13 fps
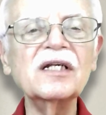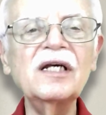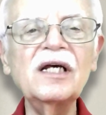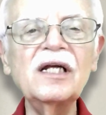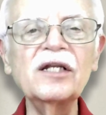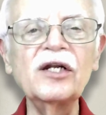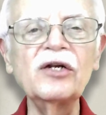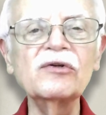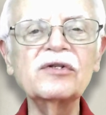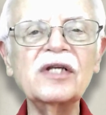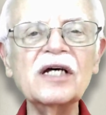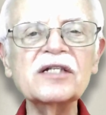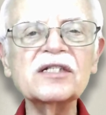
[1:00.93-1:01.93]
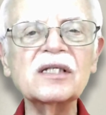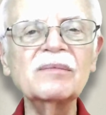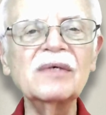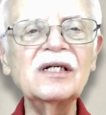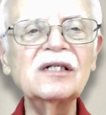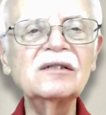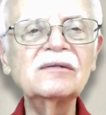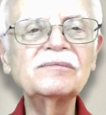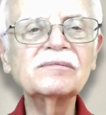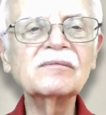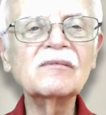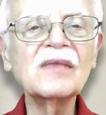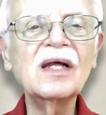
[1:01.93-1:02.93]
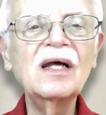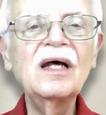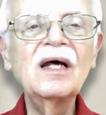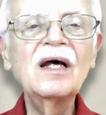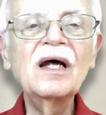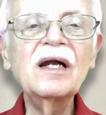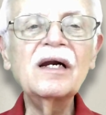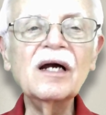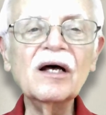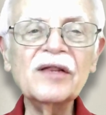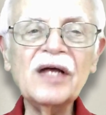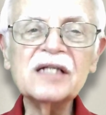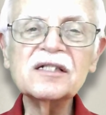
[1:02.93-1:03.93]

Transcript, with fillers: in the New Testament. Now, that's